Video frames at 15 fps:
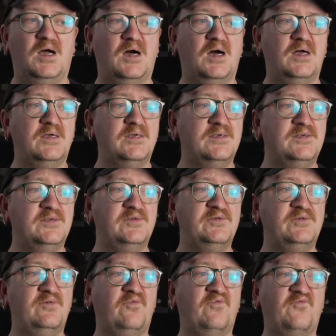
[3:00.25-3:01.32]

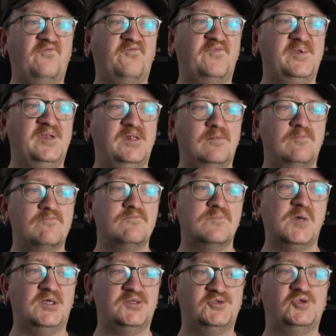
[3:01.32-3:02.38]
I feel
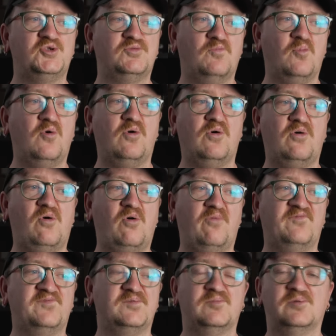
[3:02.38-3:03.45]
much more
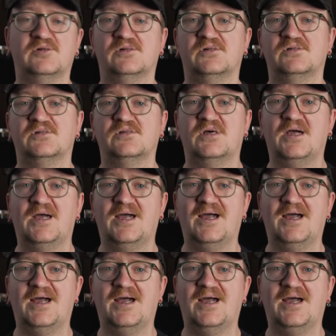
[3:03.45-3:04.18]
comfortable